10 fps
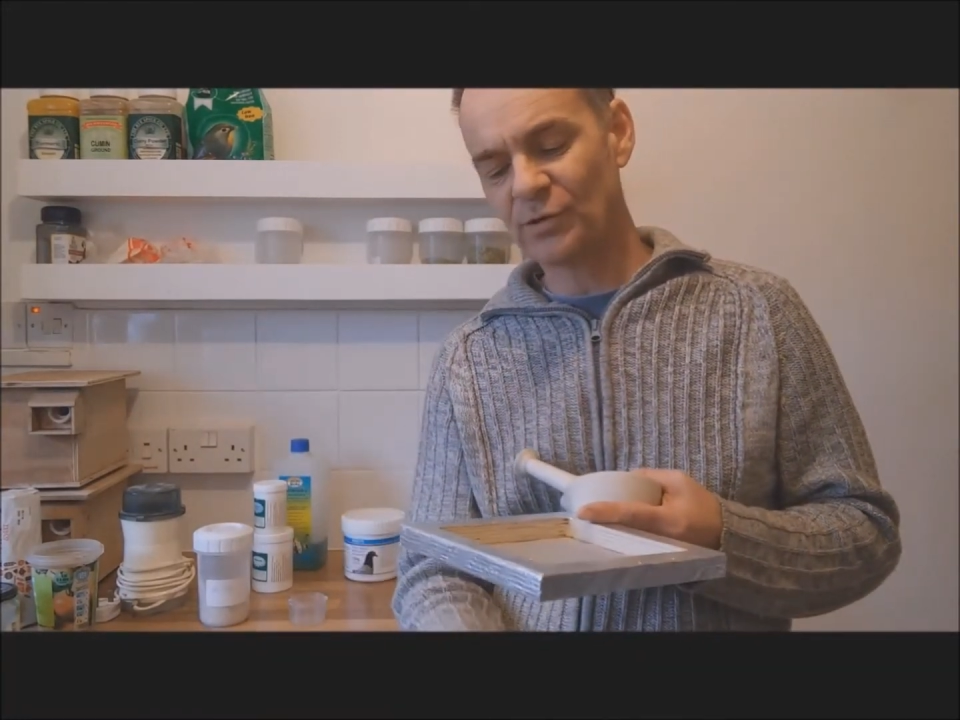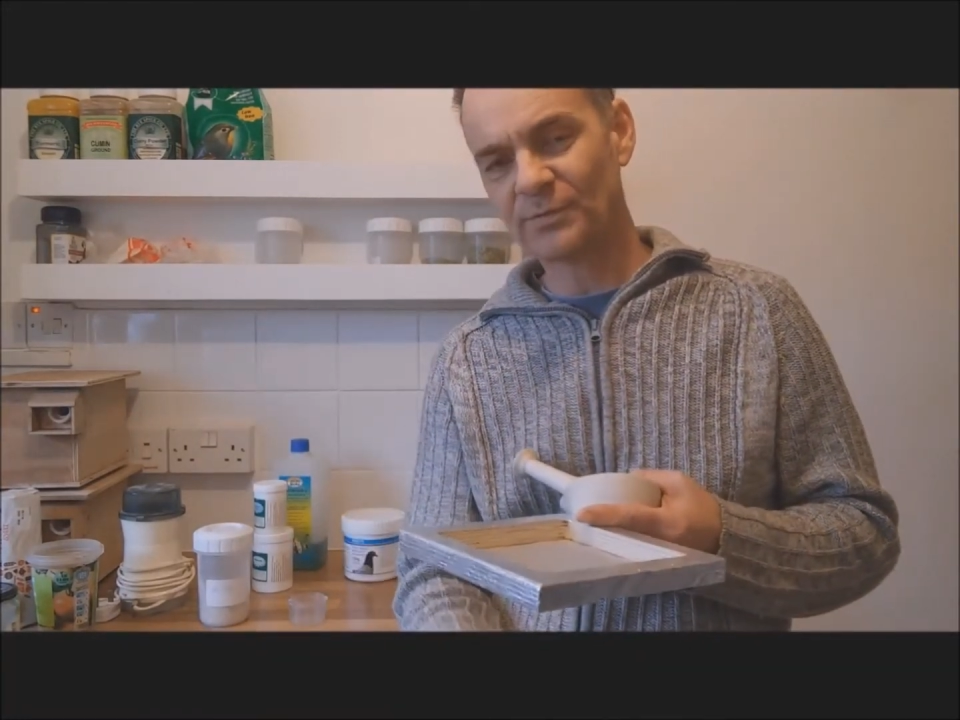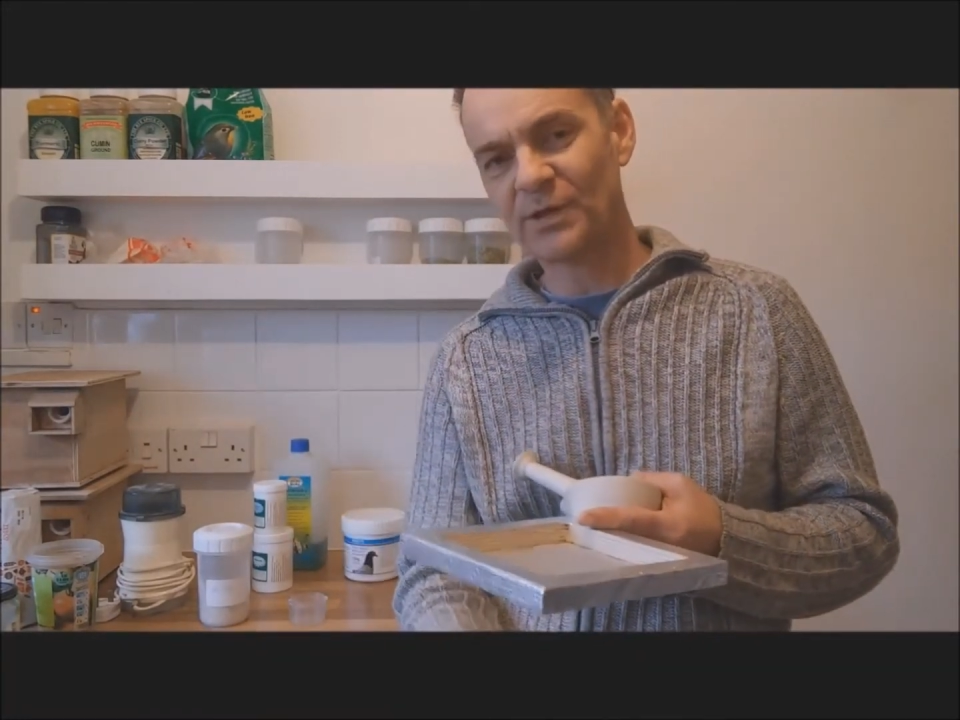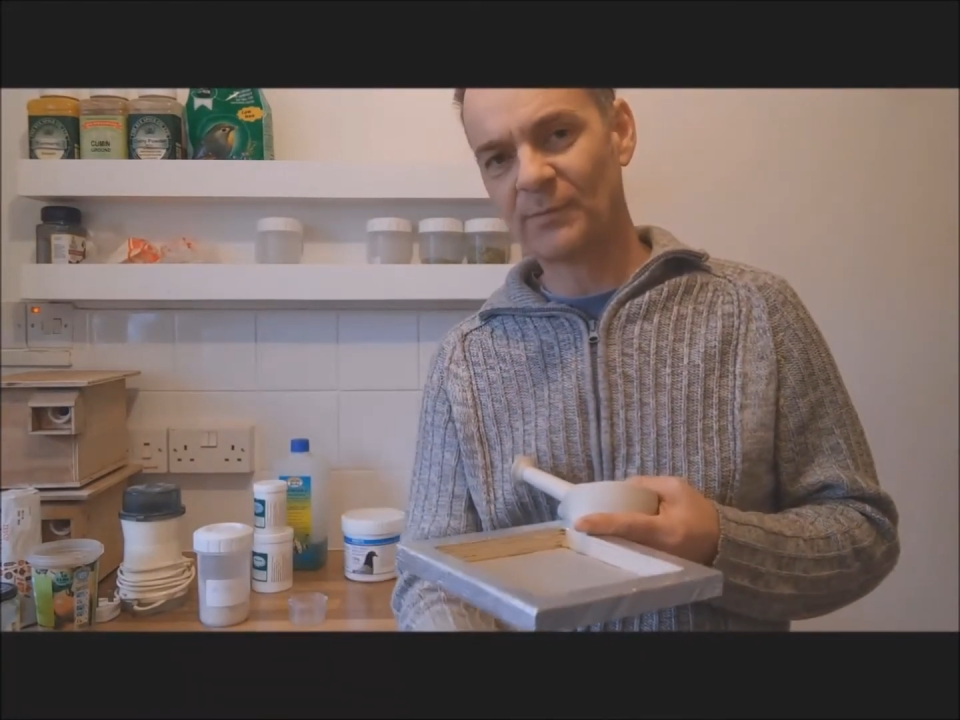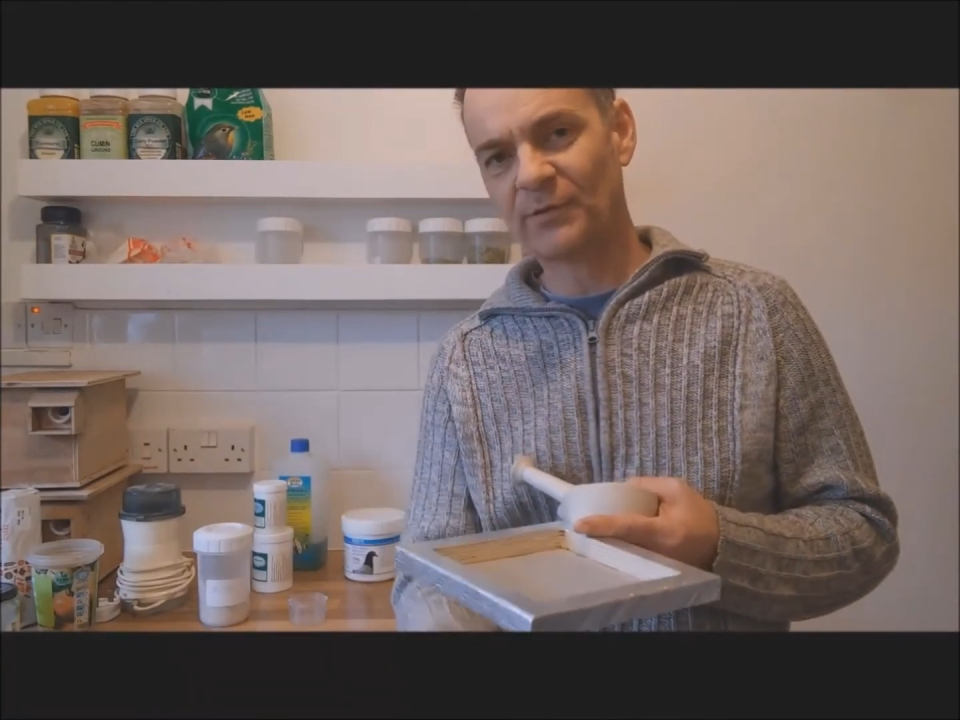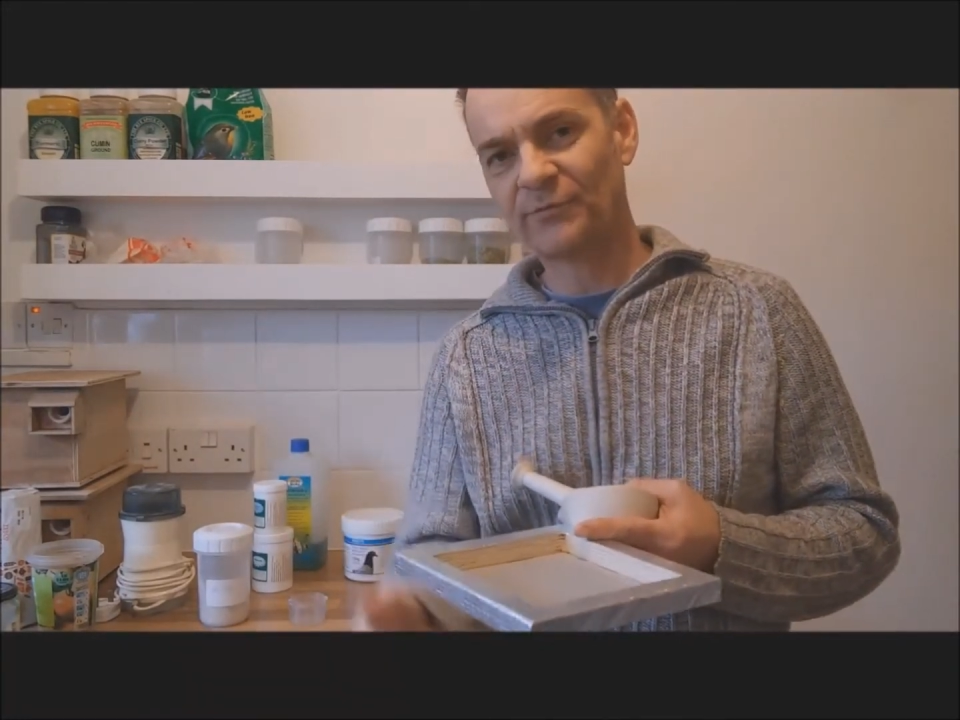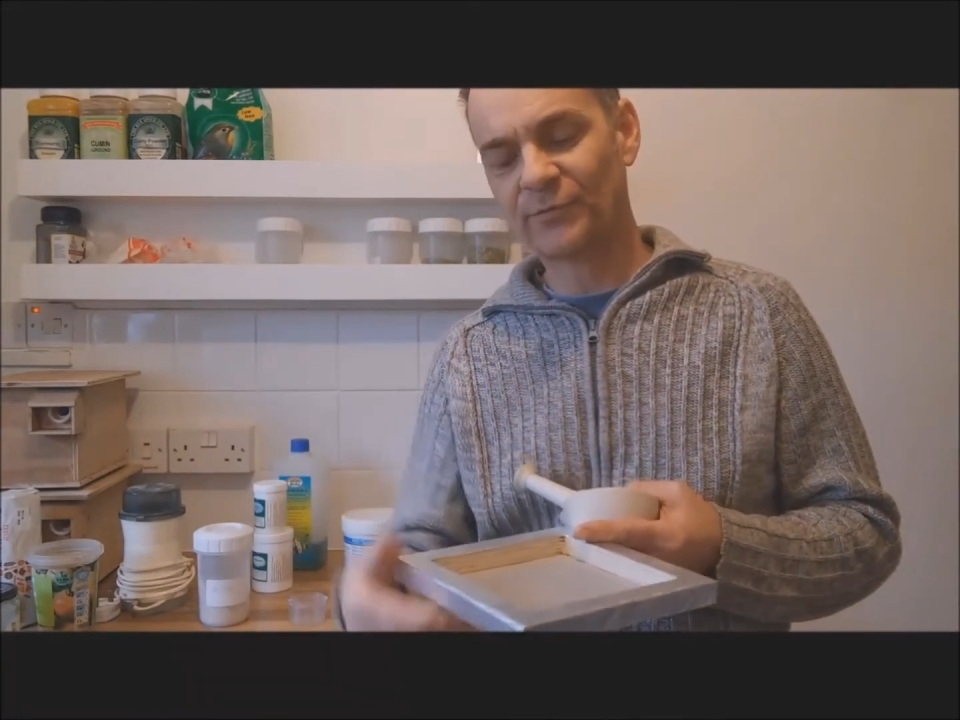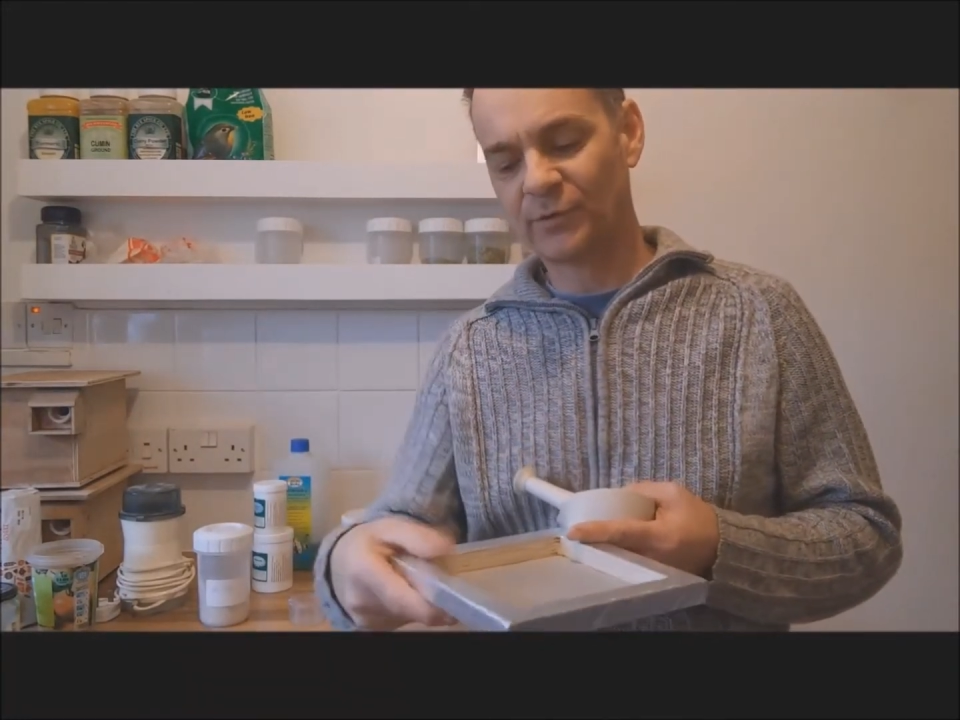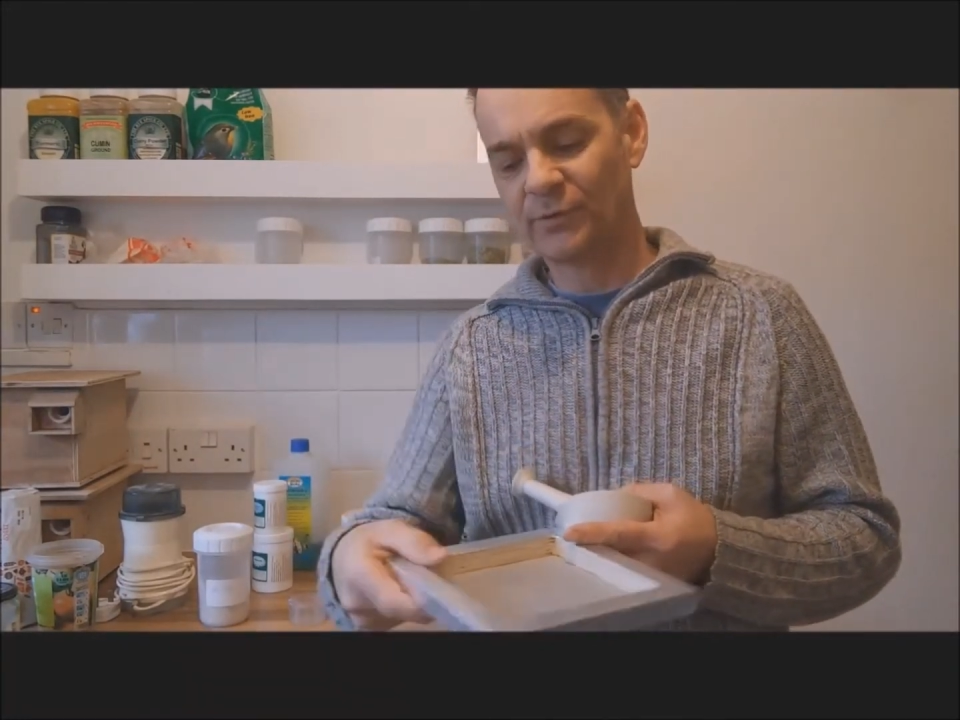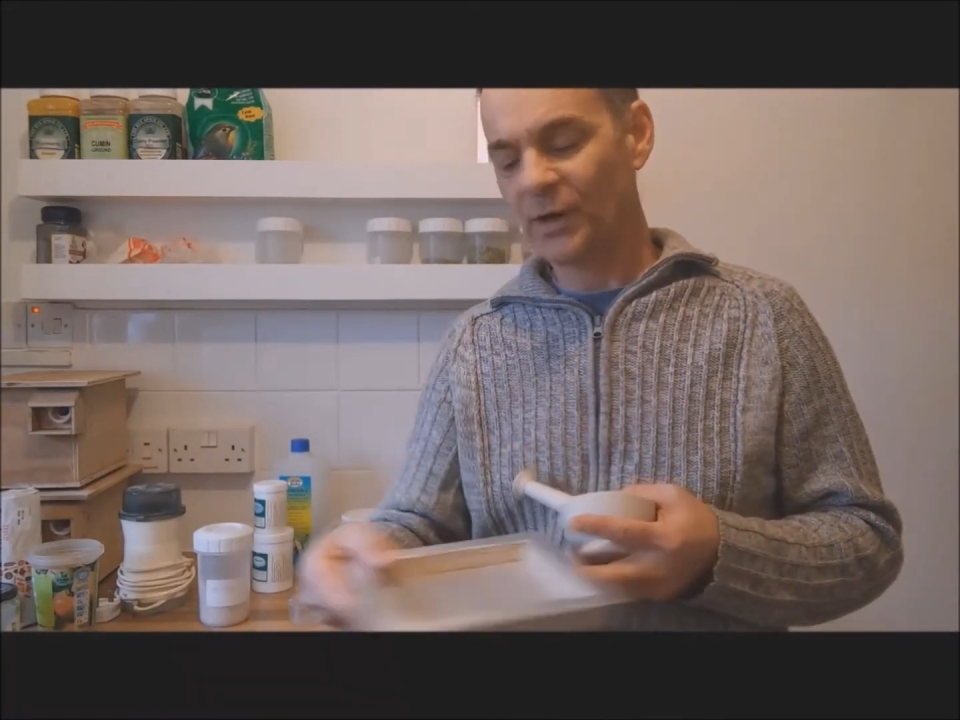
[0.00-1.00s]
stops coming
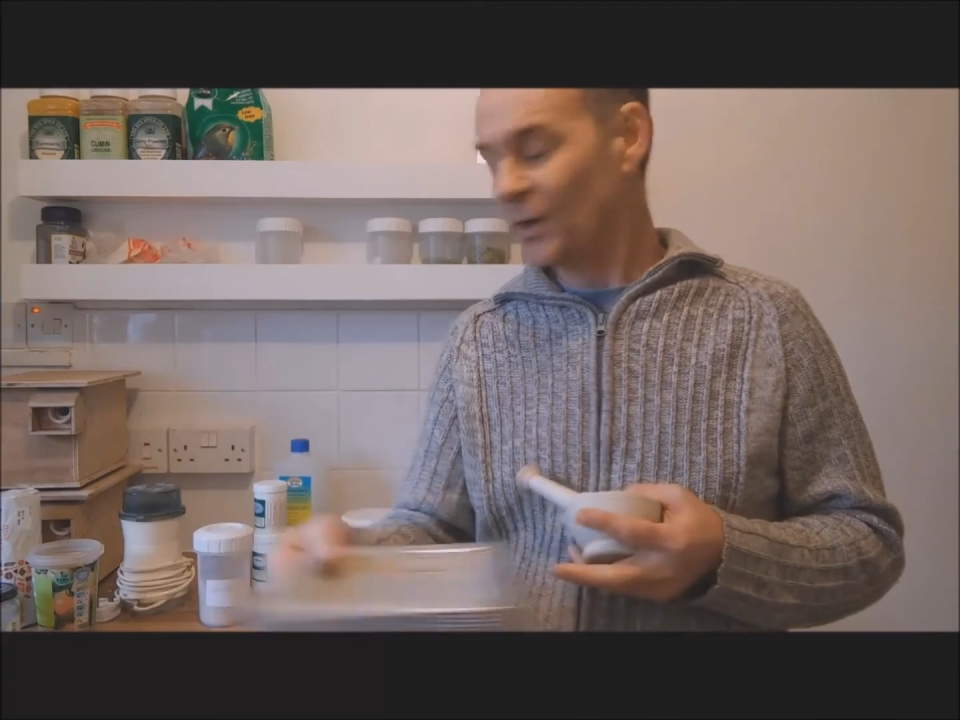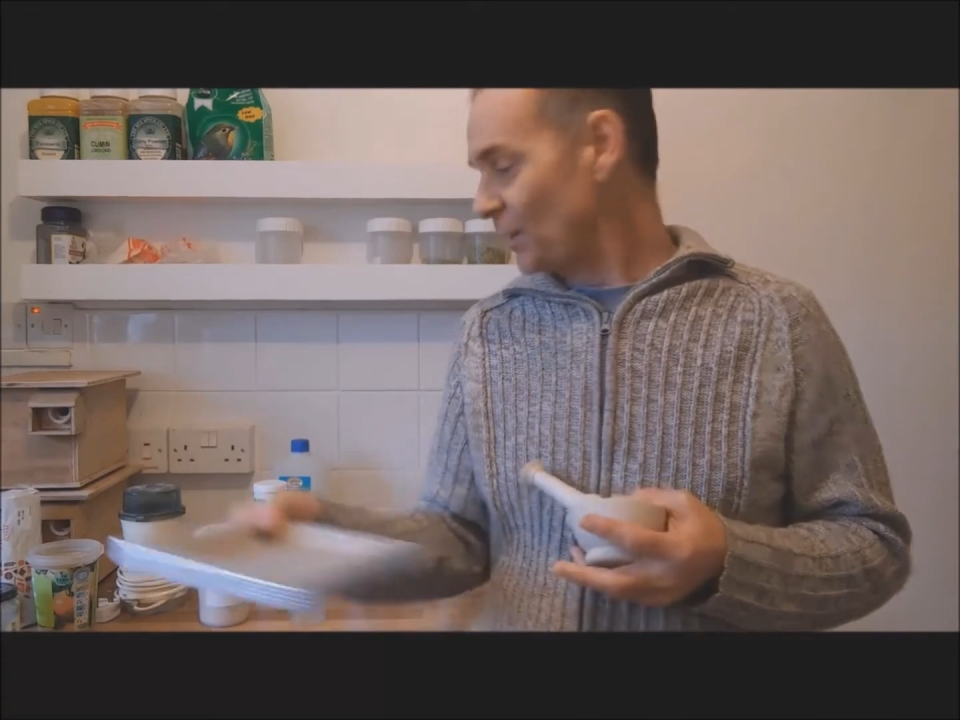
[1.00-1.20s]
through,